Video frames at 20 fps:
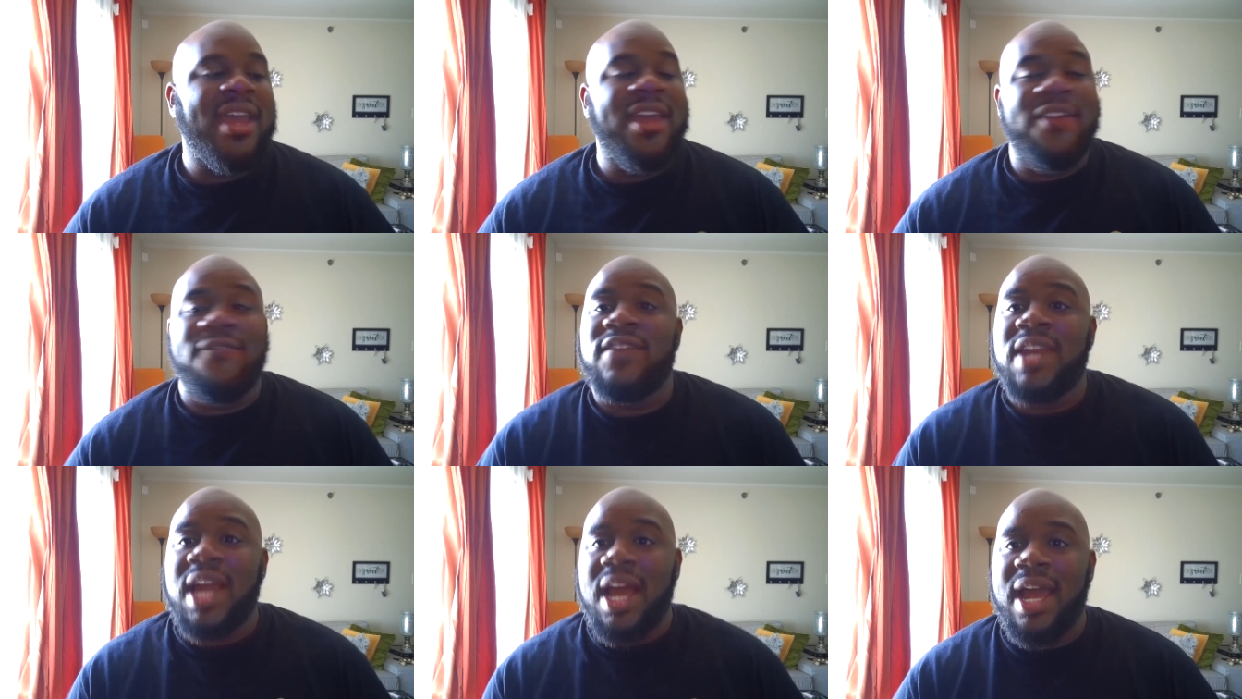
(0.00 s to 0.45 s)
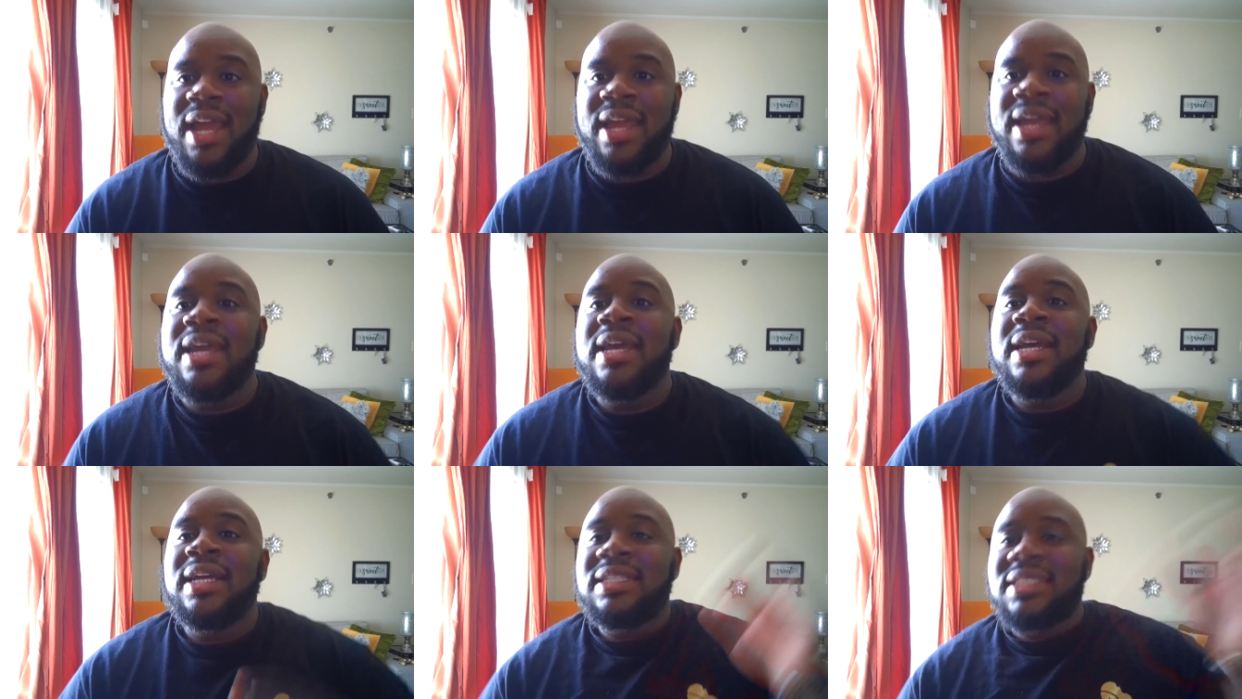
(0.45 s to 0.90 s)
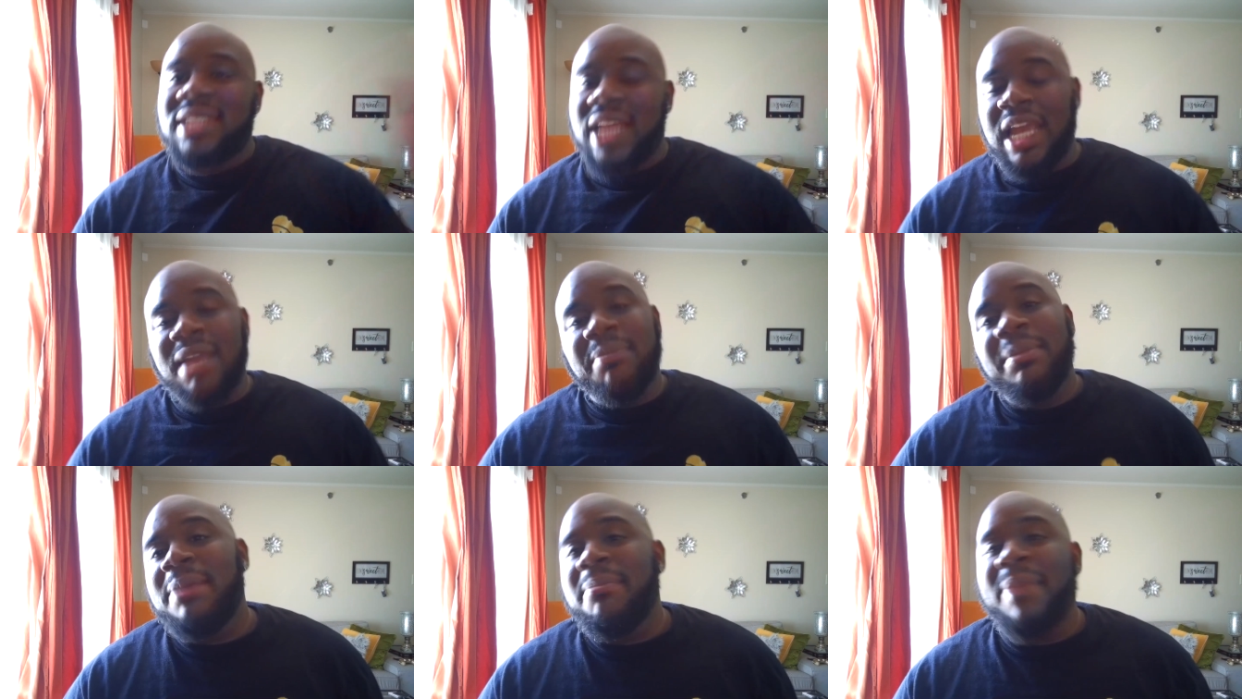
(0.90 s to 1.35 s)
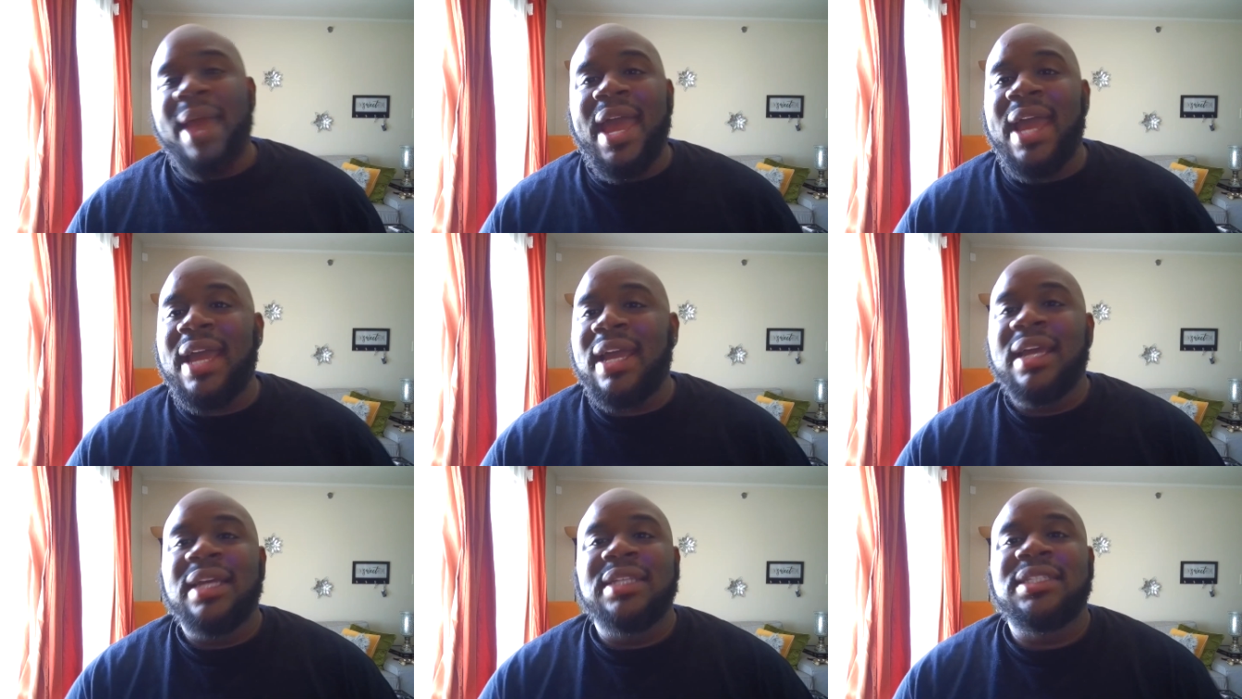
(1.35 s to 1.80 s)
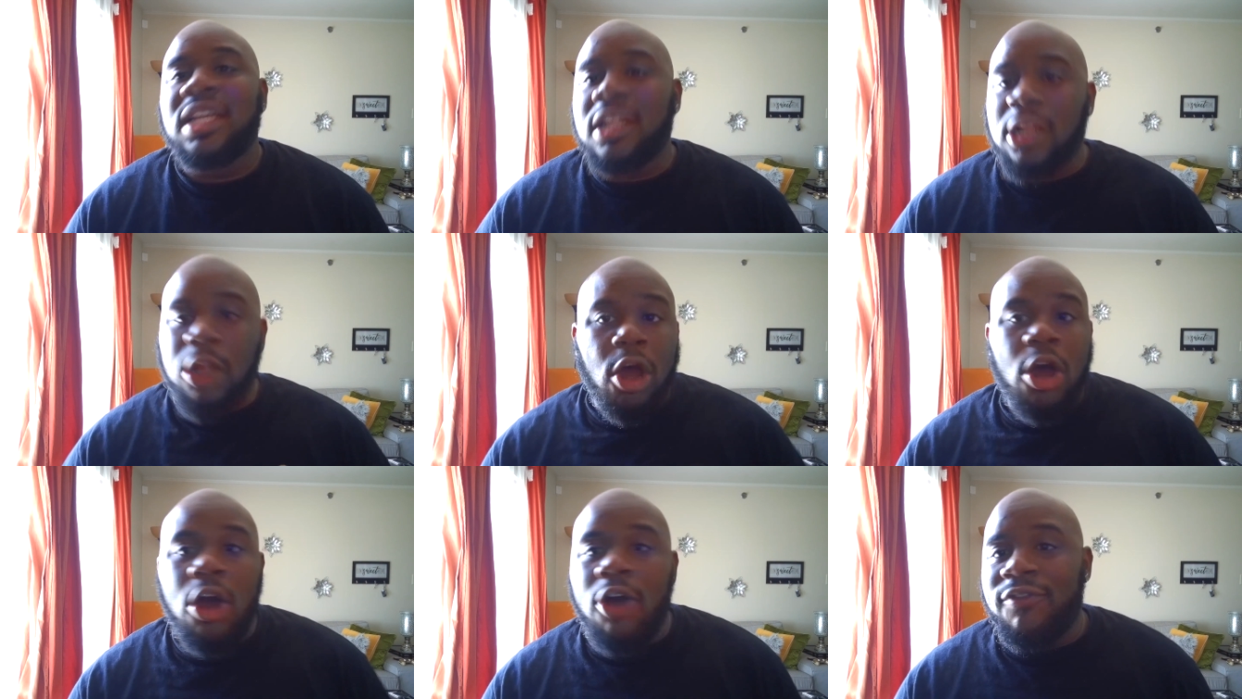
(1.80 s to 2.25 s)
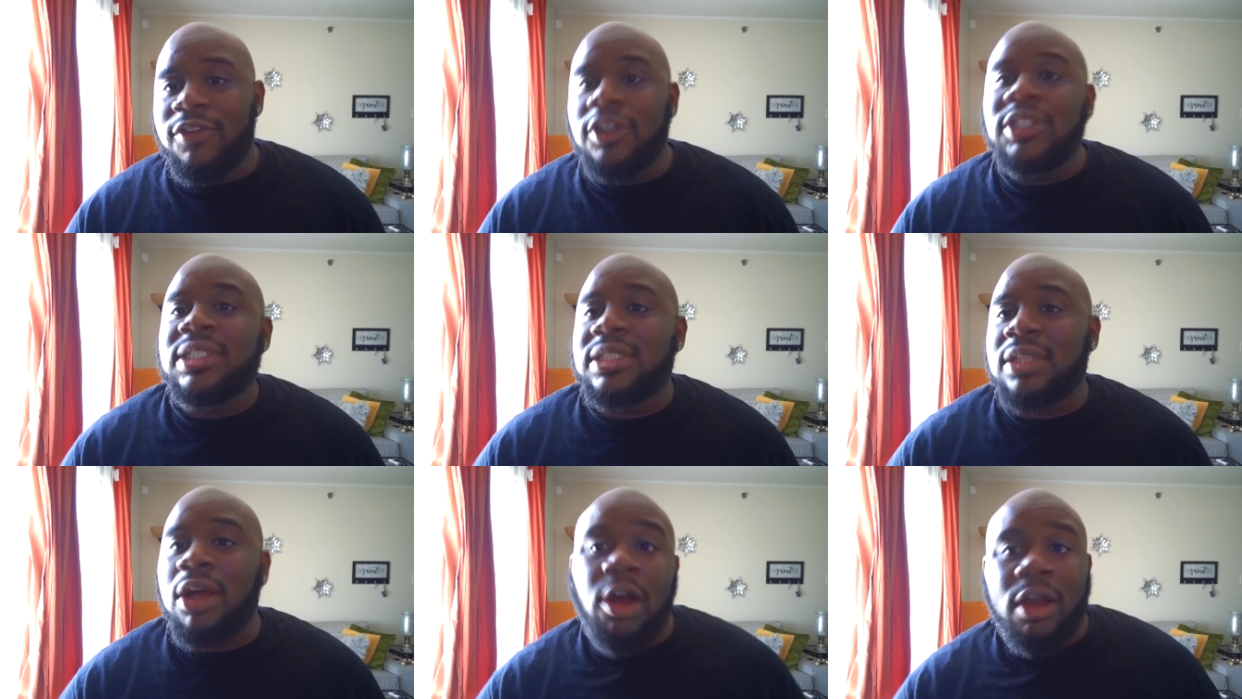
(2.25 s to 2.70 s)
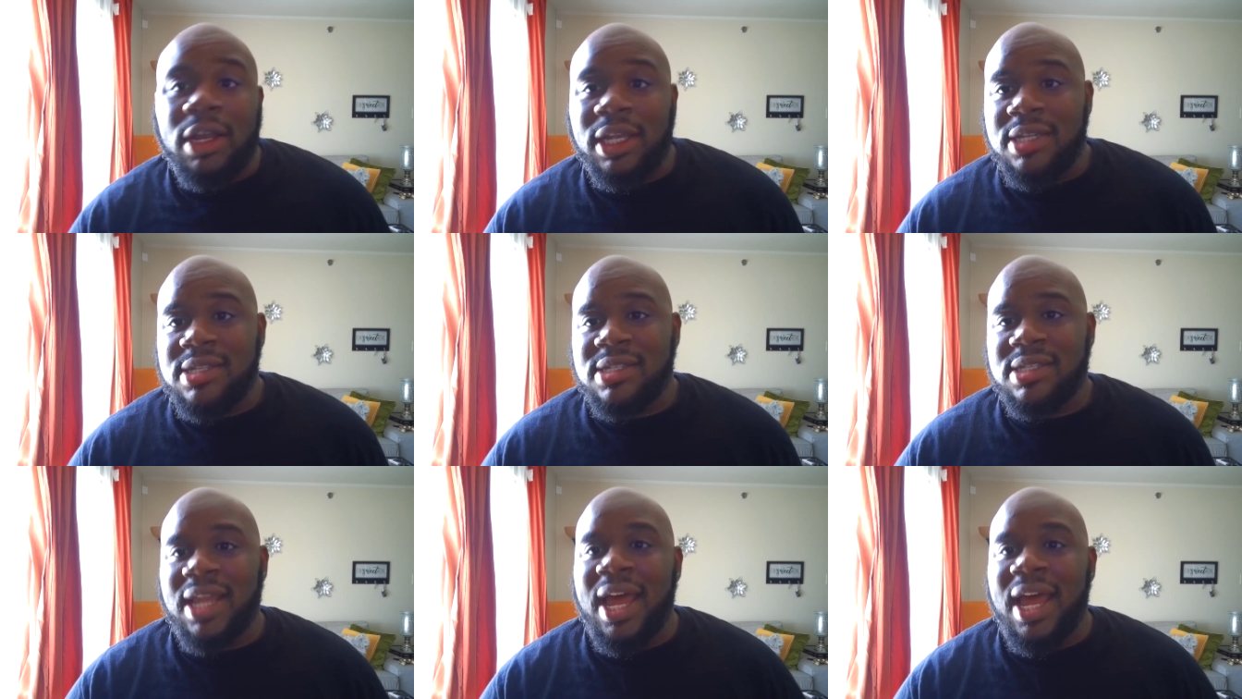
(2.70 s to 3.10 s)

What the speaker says: If not, take me back to Law versus Hawkins.